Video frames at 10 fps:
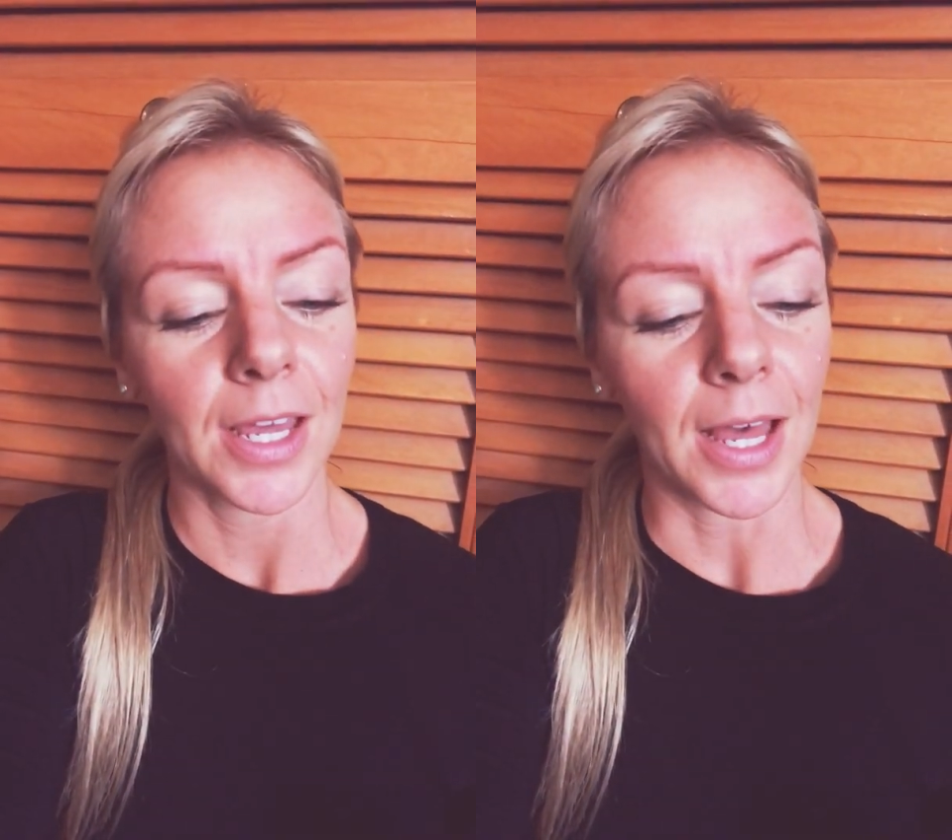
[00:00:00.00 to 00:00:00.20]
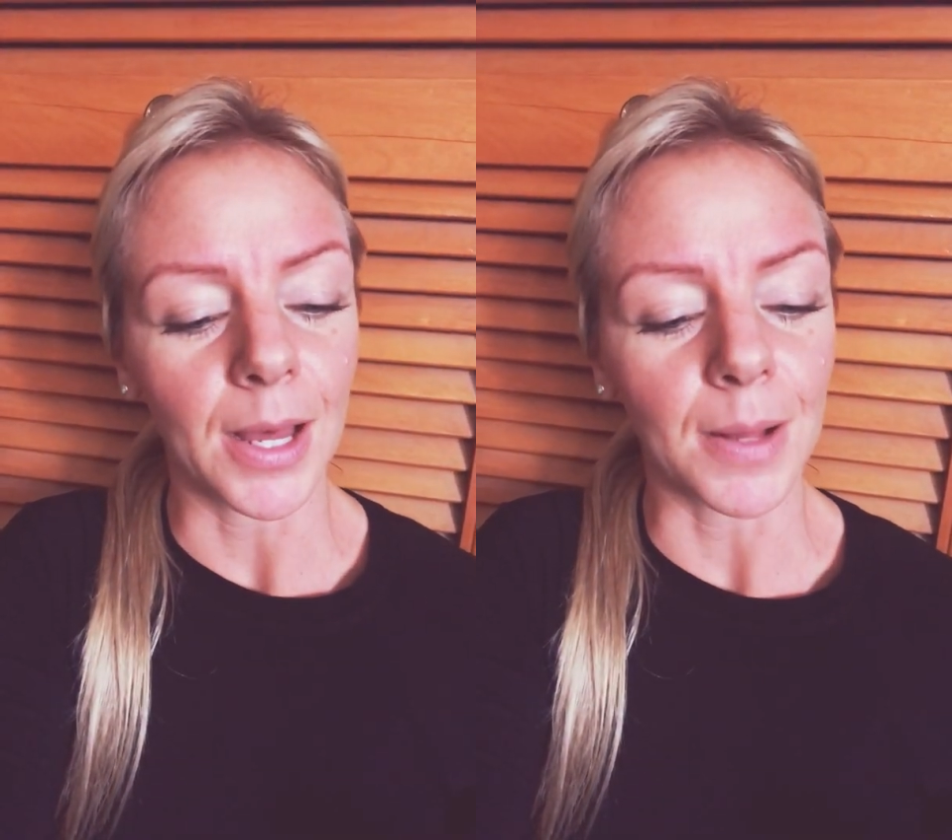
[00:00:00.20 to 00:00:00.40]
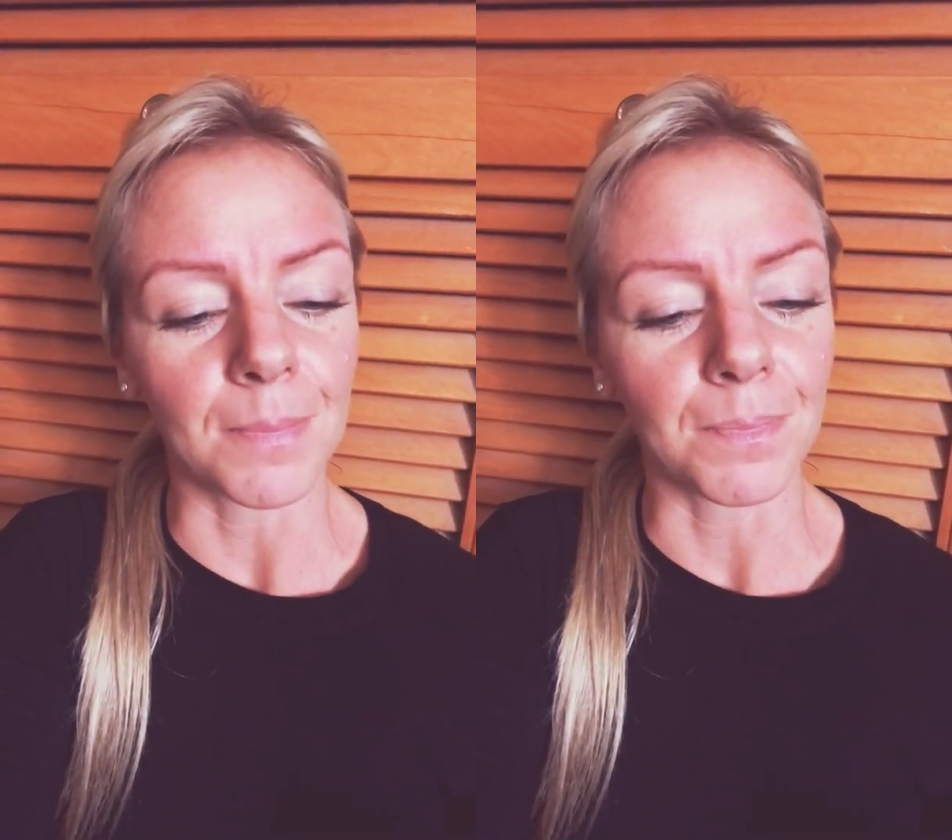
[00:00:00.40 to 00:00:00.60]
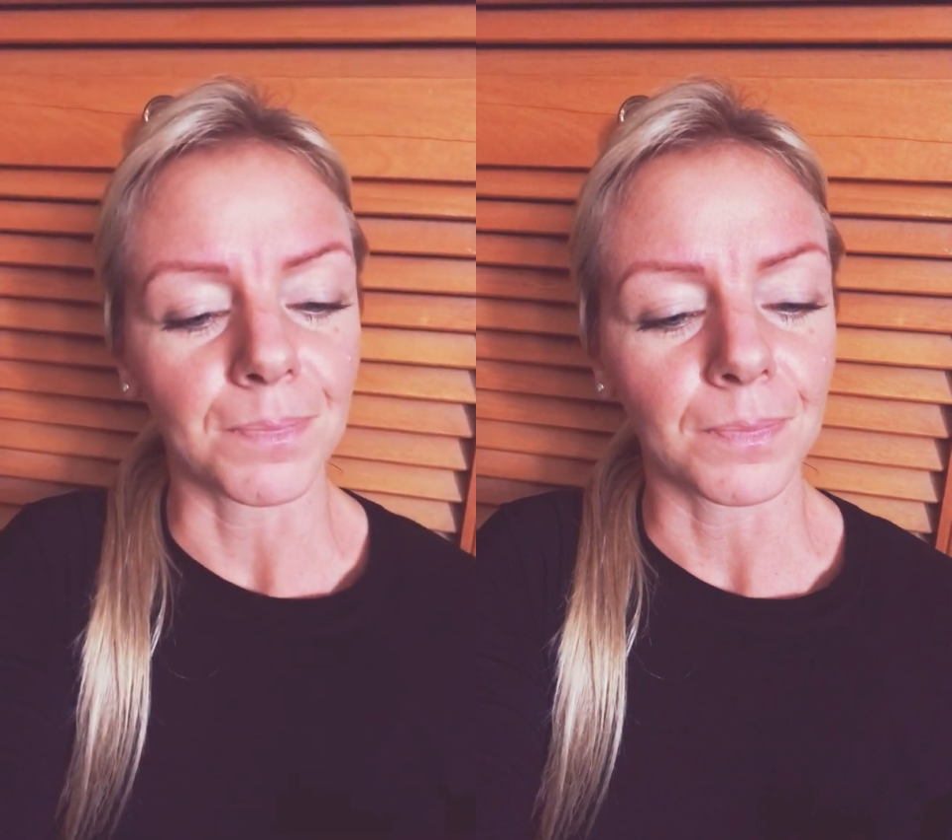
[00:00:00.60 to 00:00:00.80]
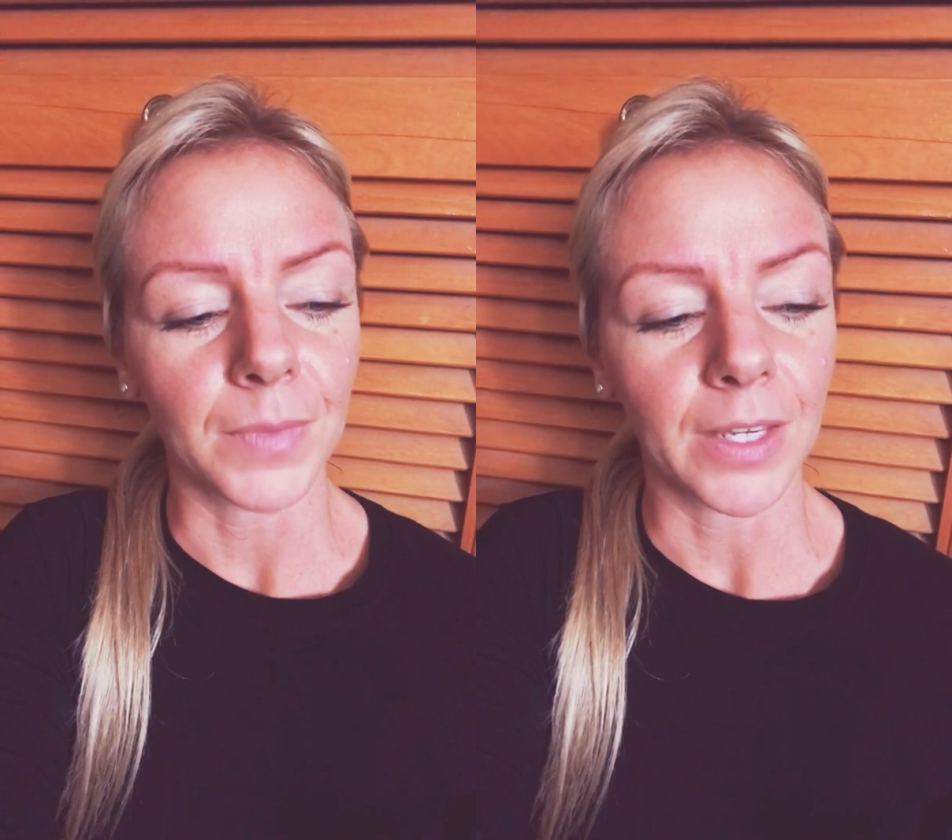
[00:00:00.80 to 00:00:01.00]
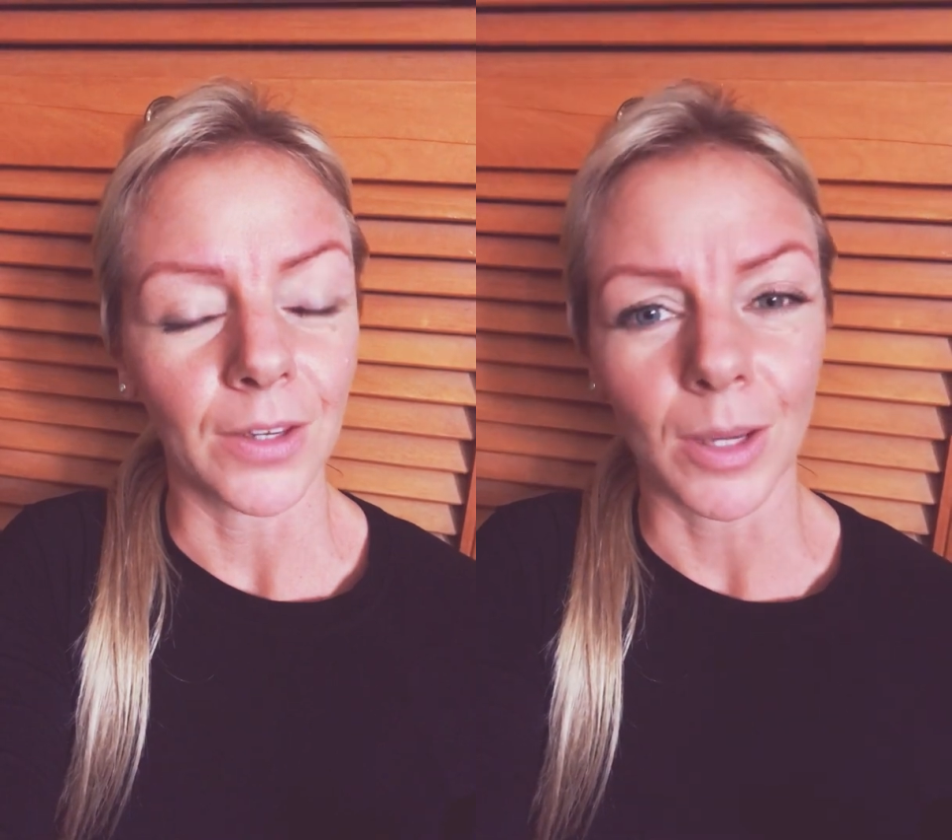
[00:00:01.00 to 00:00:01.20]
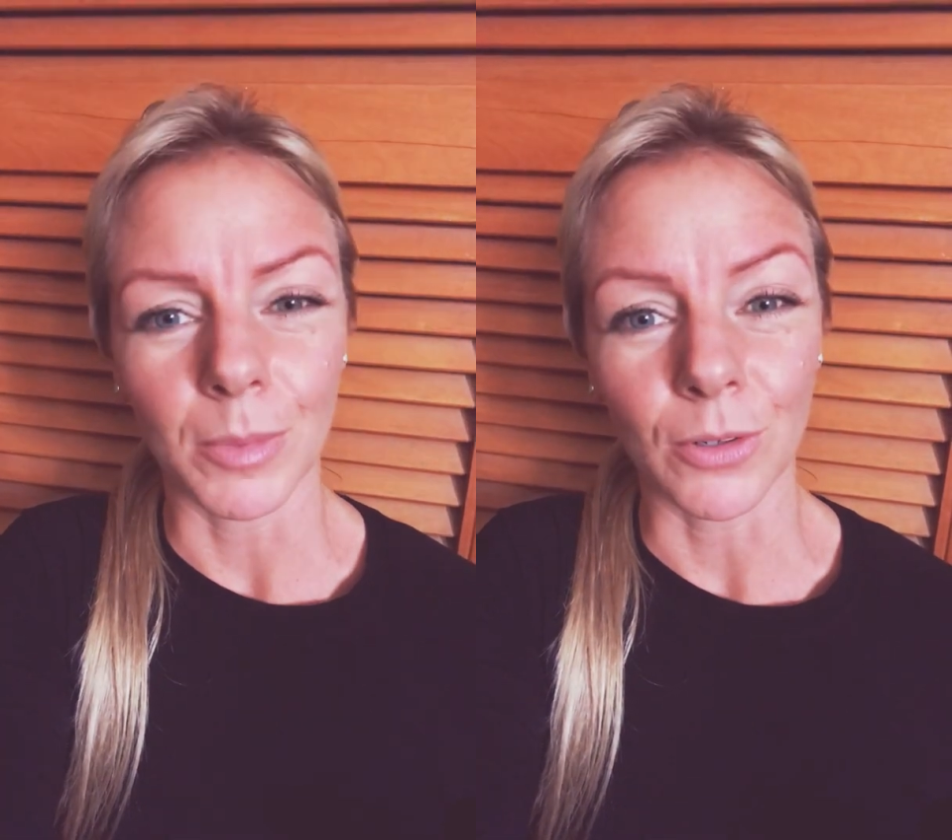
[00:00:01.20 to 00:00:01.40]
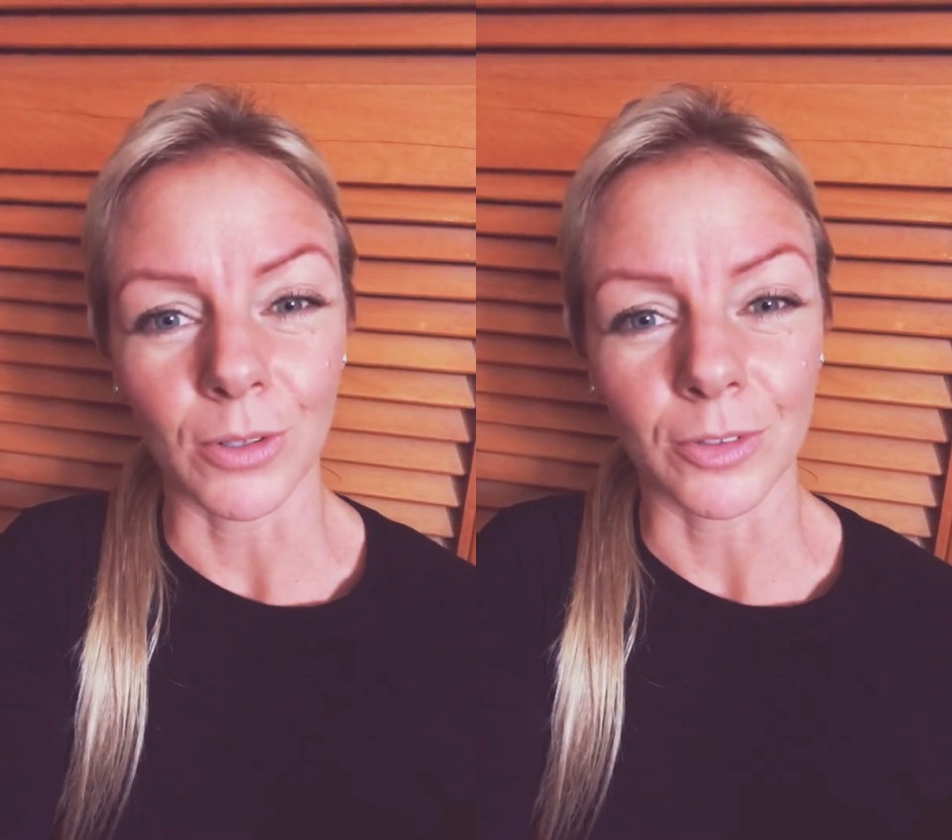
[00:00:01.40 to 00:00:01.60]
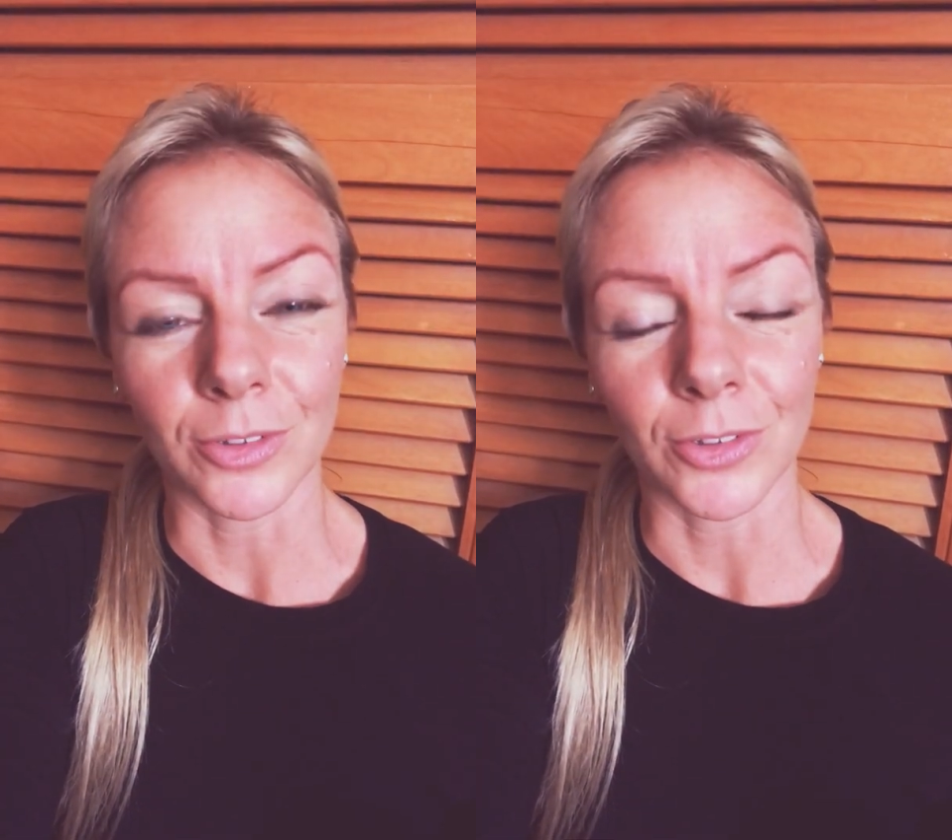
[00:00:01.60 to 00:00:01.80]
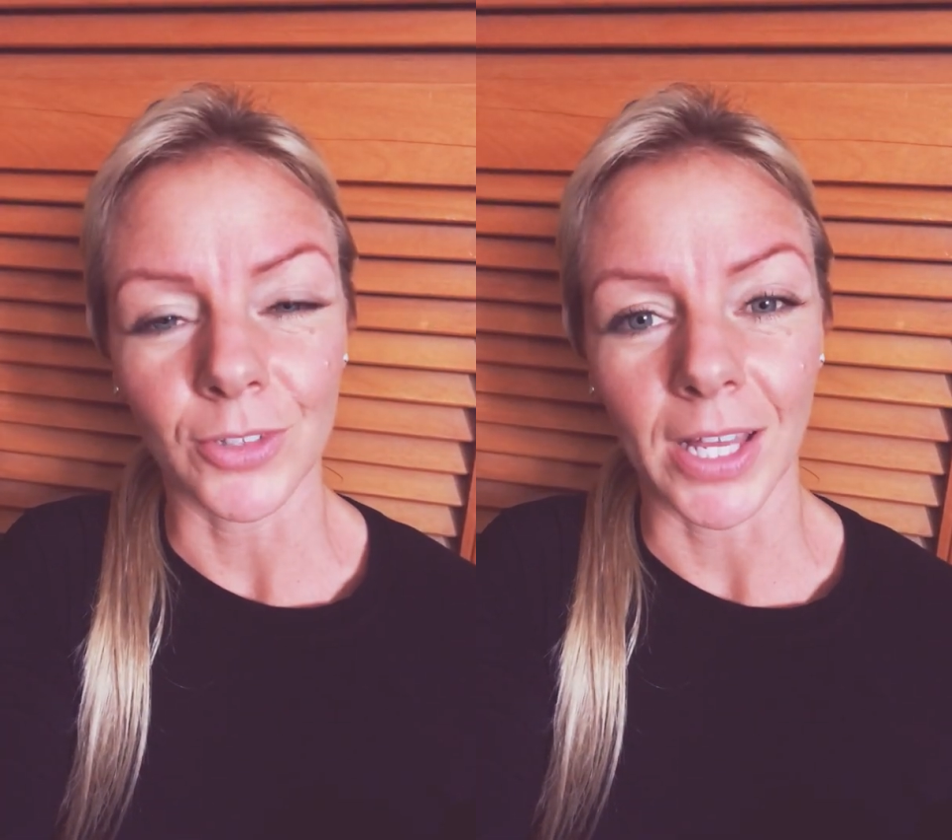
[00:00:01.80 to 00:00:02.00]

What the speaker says: They can come across